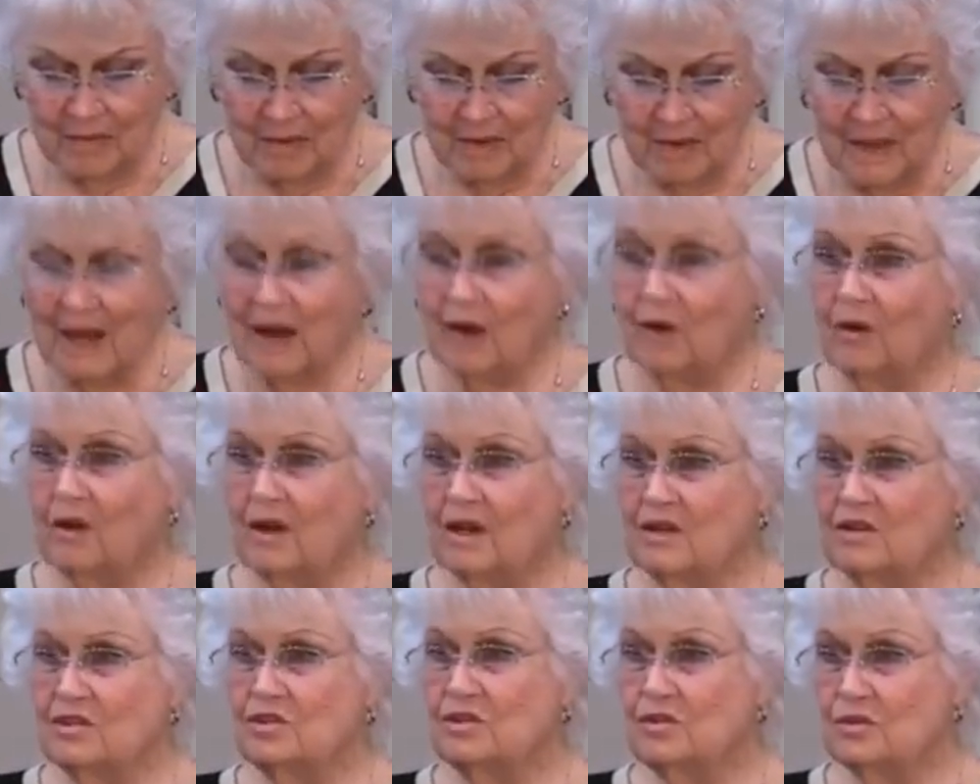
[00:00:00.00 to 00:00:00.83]
Now
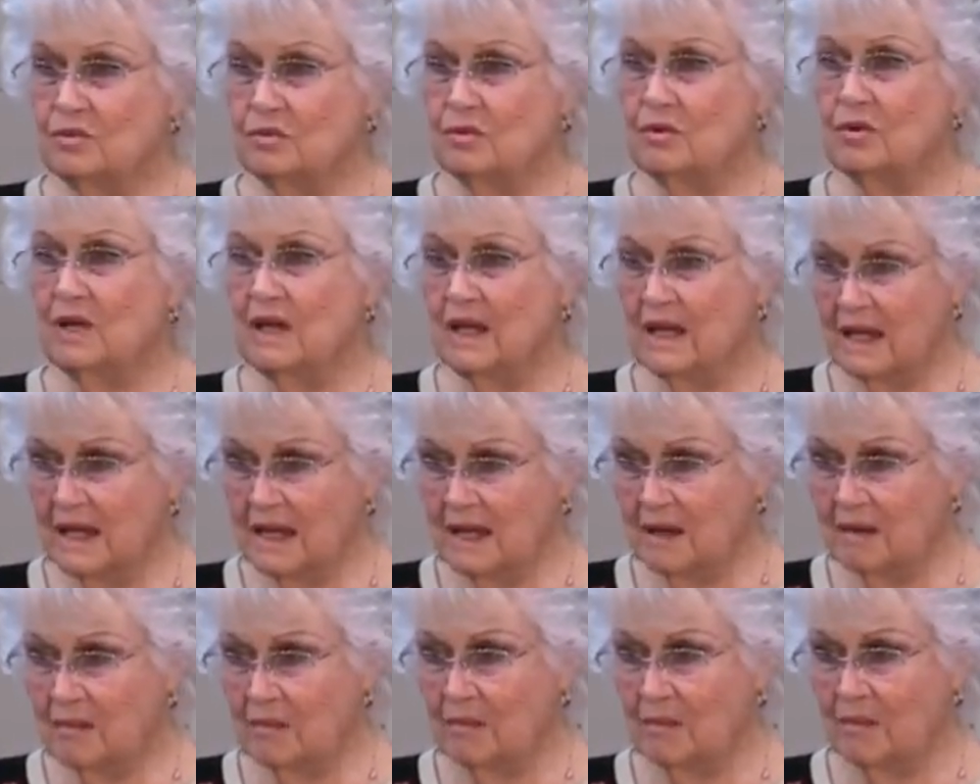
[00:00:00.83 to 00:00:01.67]
unto
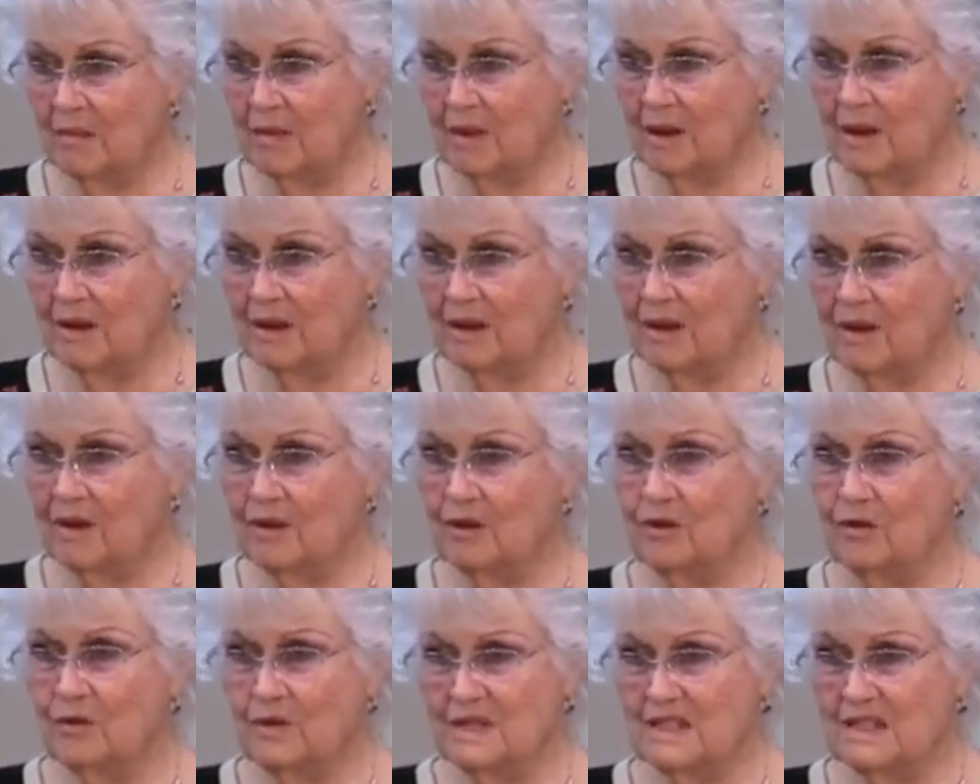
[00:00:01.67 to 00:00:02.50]
him
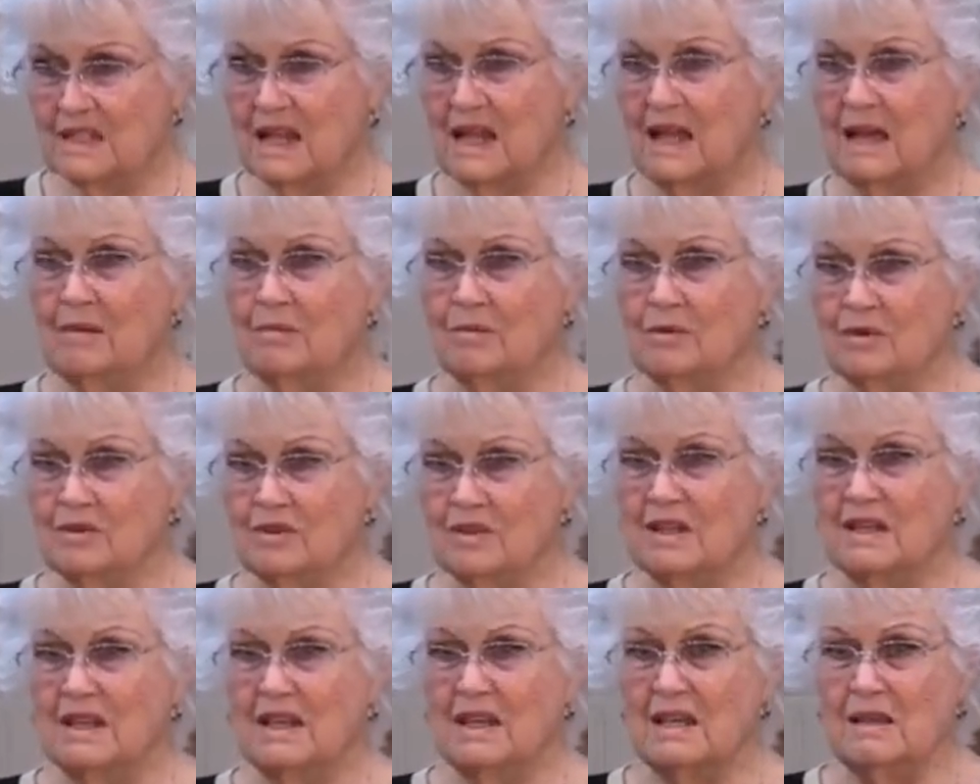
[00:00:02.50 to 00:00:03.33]
who is able
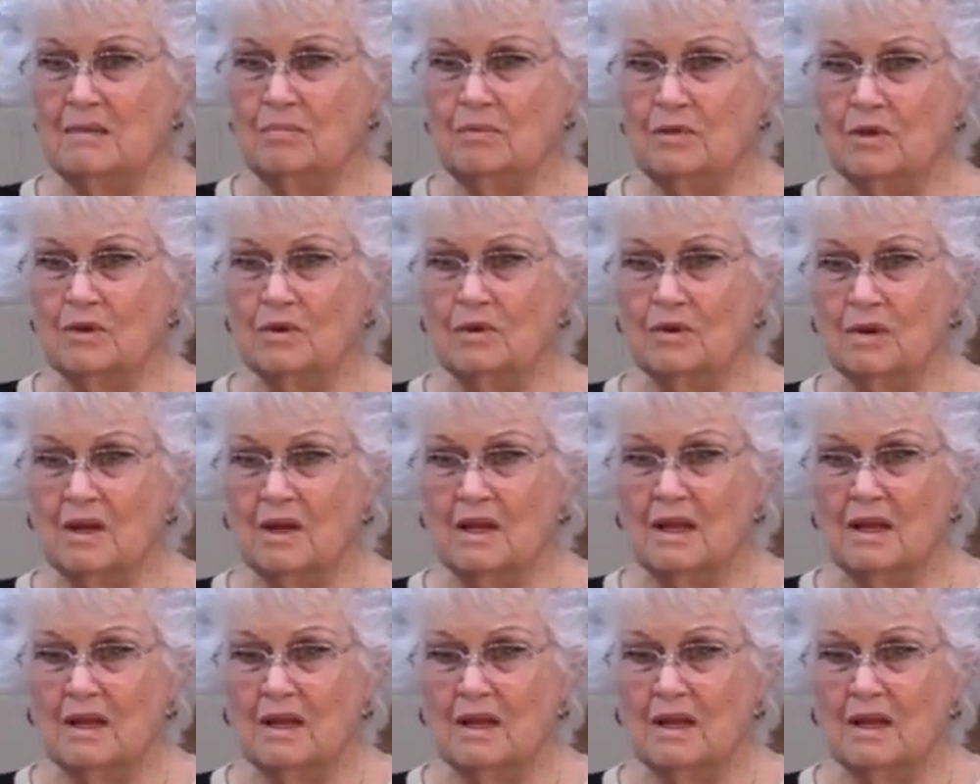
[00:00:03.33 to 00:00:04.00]
to keep you.